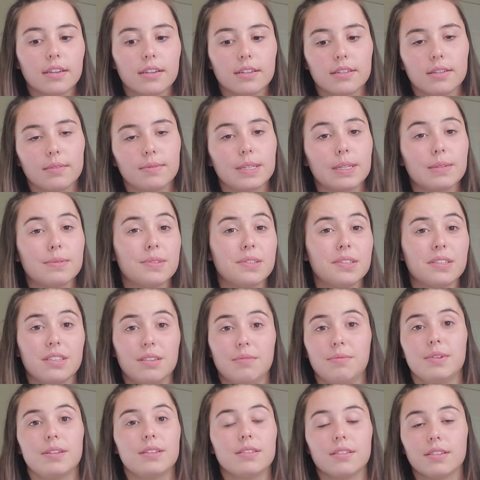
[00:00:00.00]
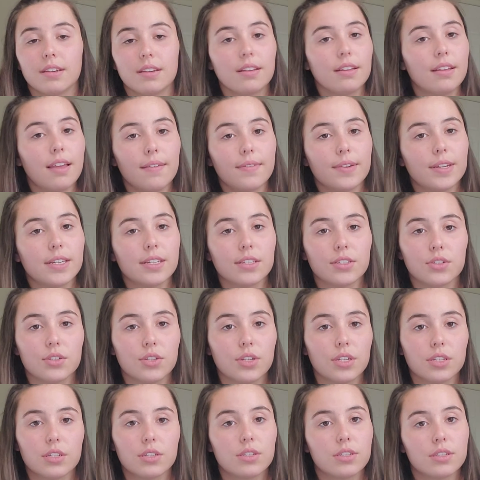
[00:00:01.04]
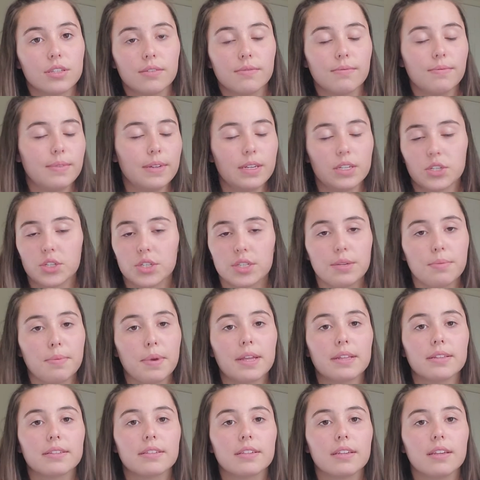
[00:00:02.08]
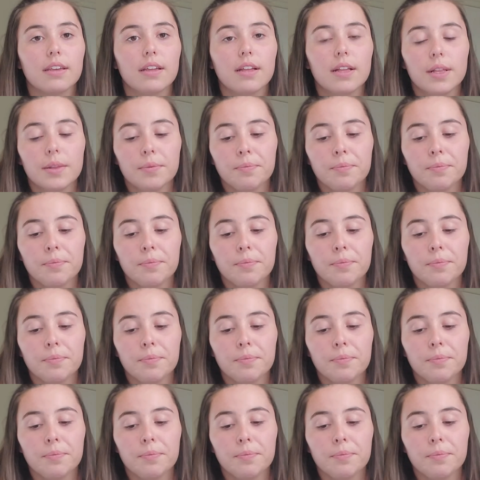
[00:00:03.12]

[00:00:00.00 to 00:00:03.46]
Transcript: And sometimes he'll sleep into like 11. It just depends.